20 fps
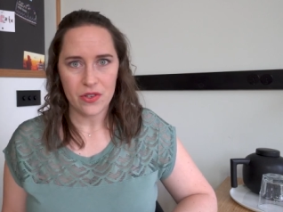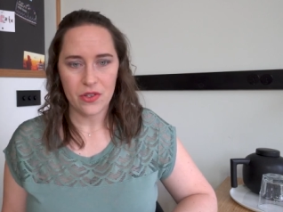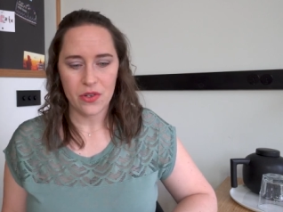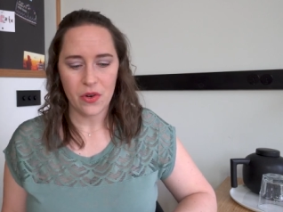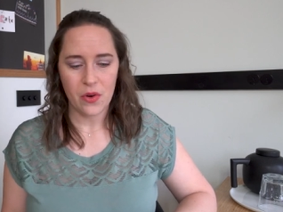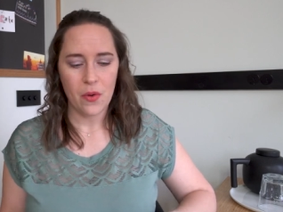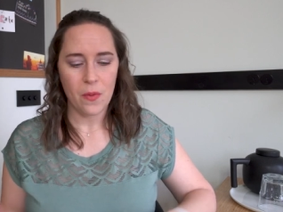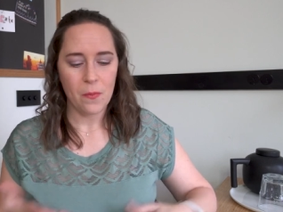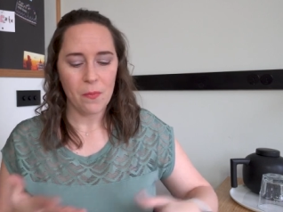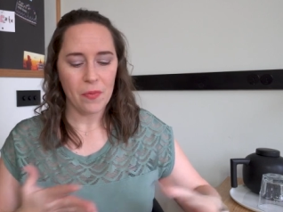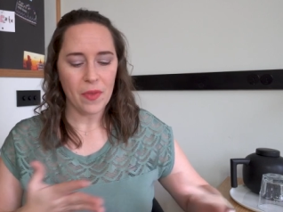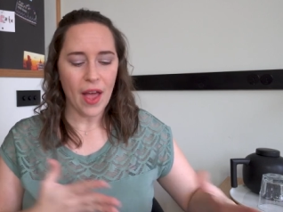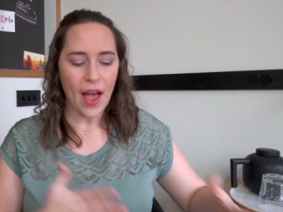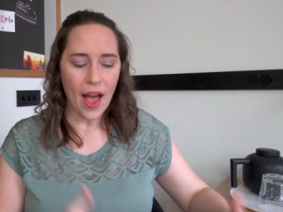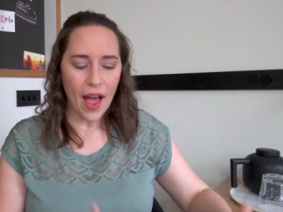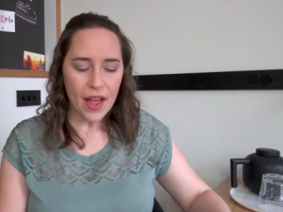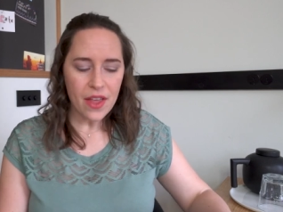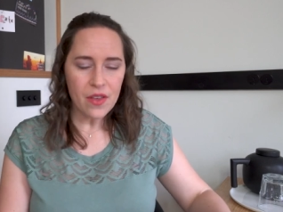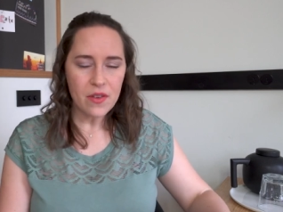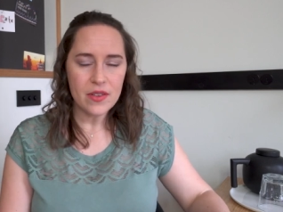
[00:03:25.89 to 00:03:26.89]
So
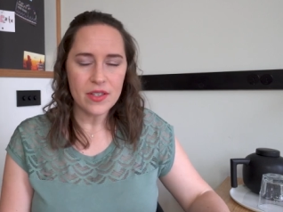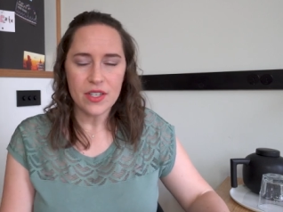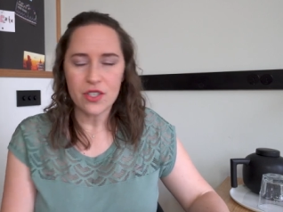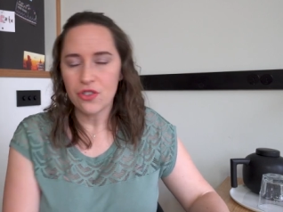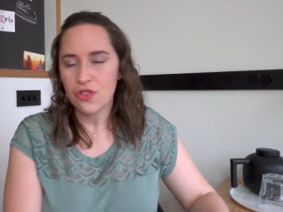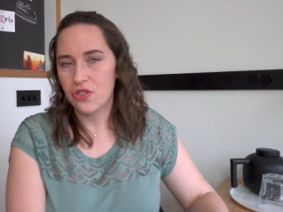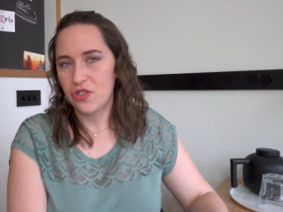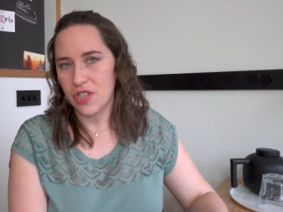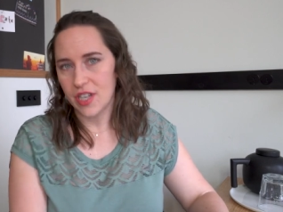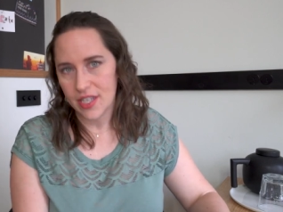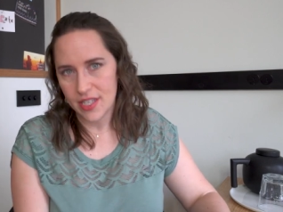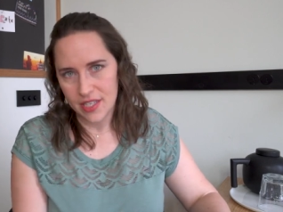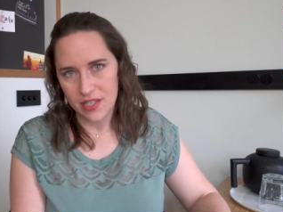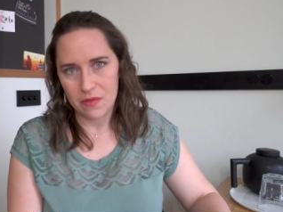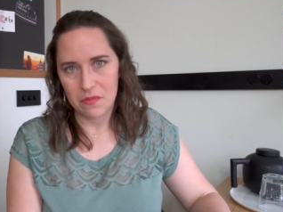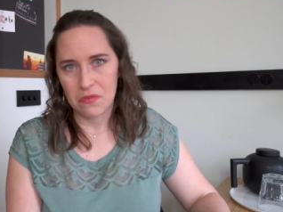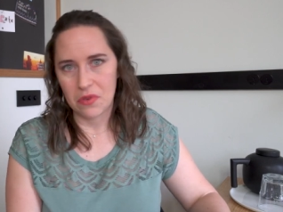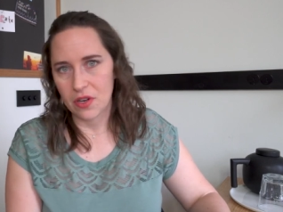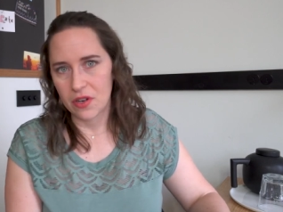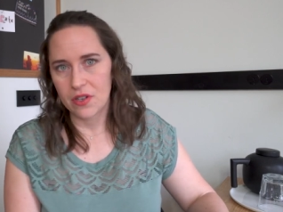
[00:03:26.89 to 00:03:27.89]
I use it just
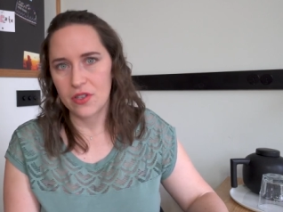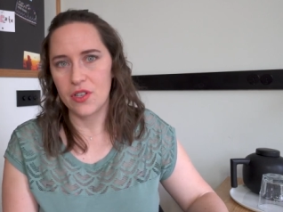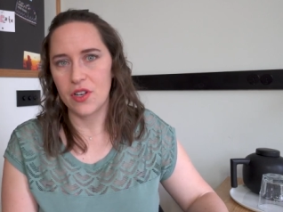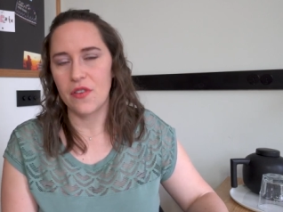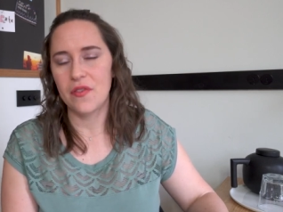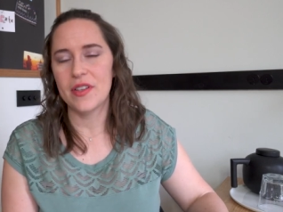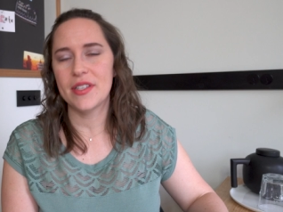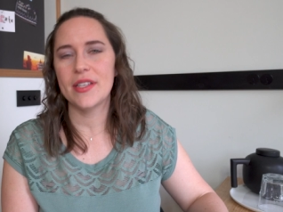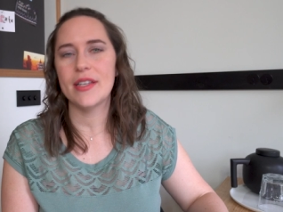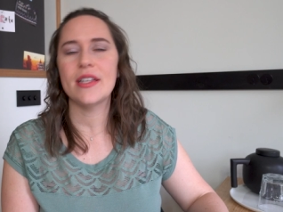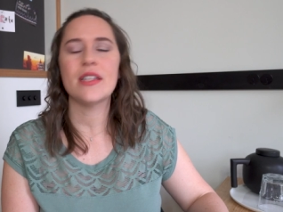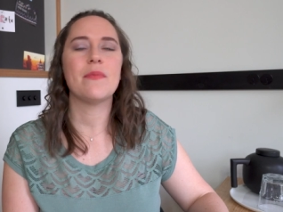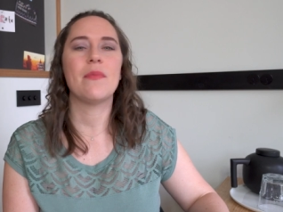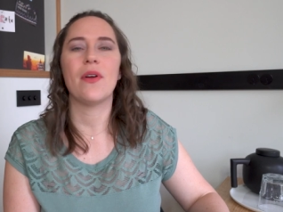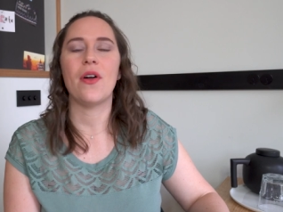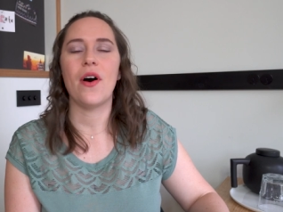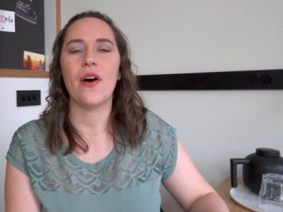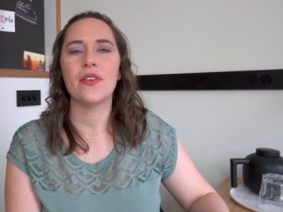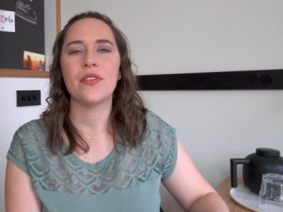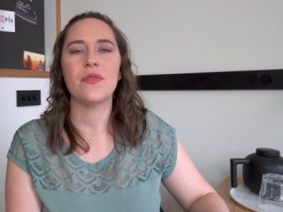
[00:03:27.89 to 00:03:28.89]
to book services,
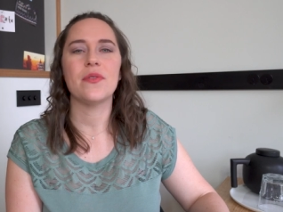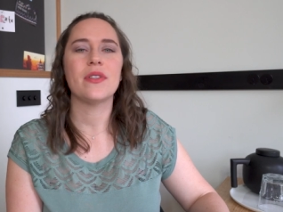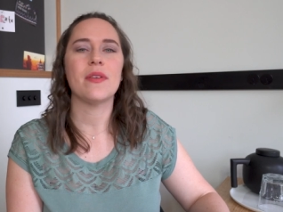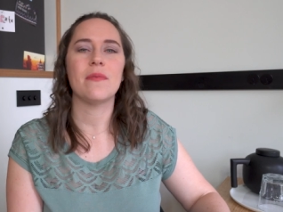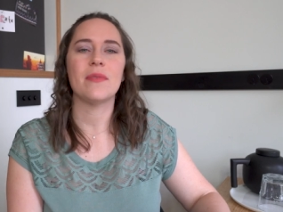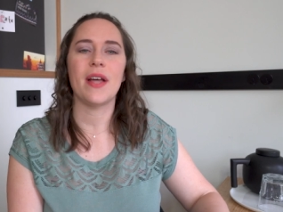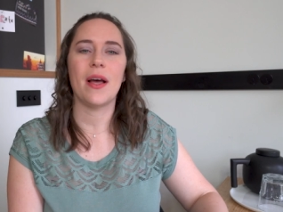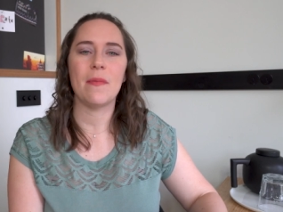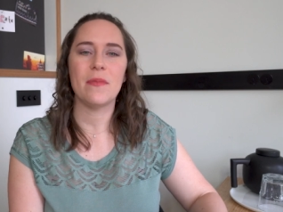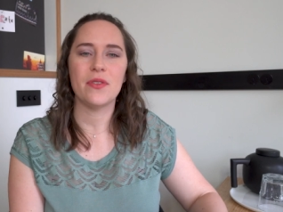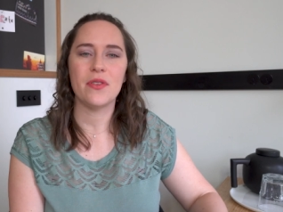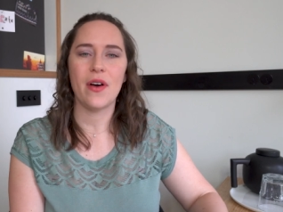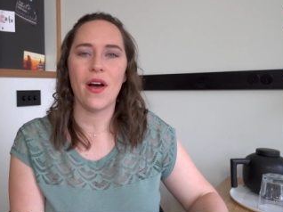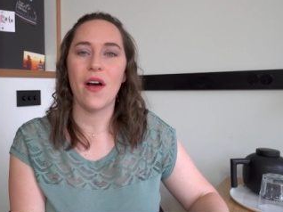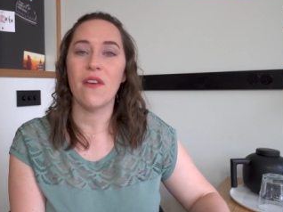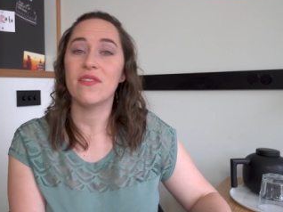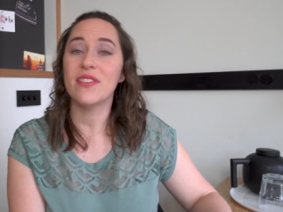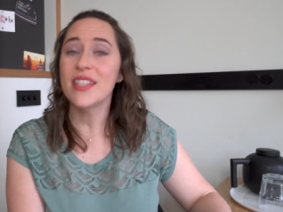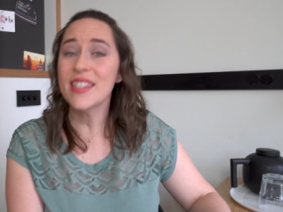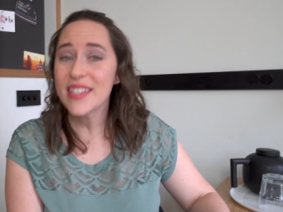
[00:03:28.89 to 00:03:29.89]
but also sometimes they'll
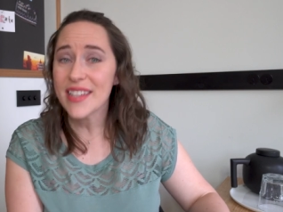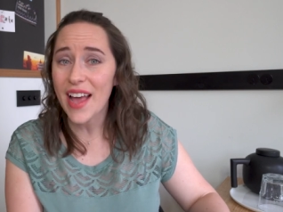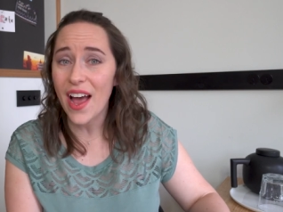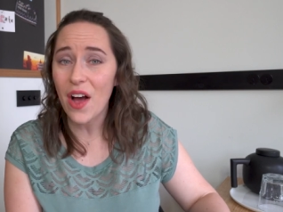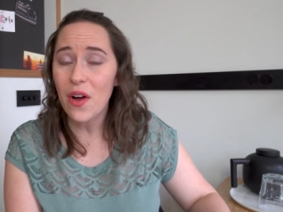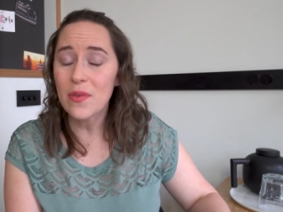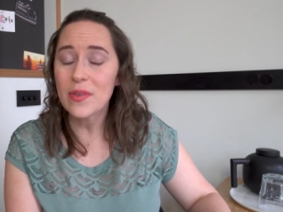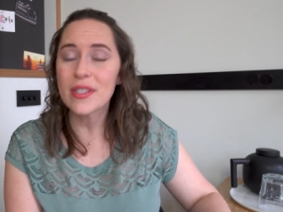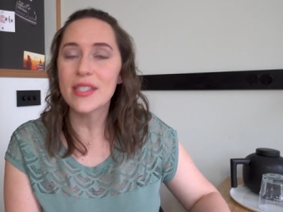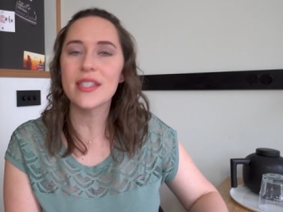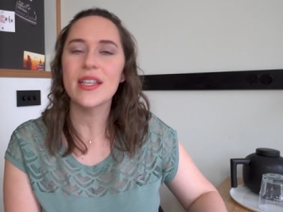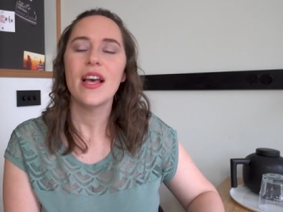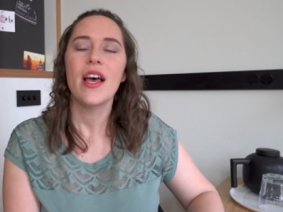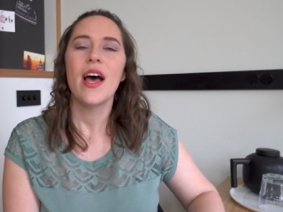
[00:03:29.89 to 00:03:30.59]
have discounts.